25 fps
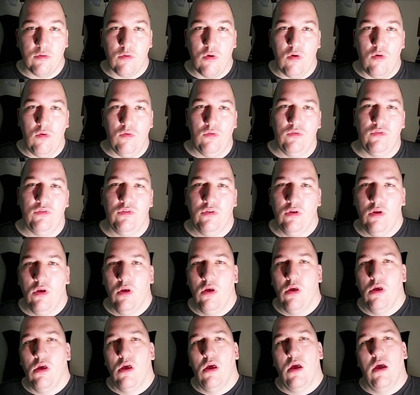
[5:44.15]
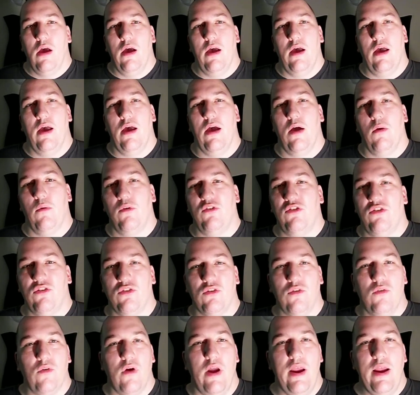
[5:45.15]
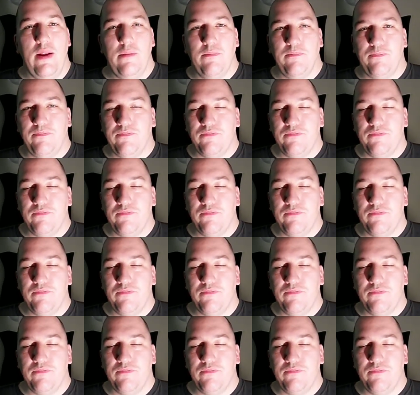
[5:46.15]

rolls, which is great.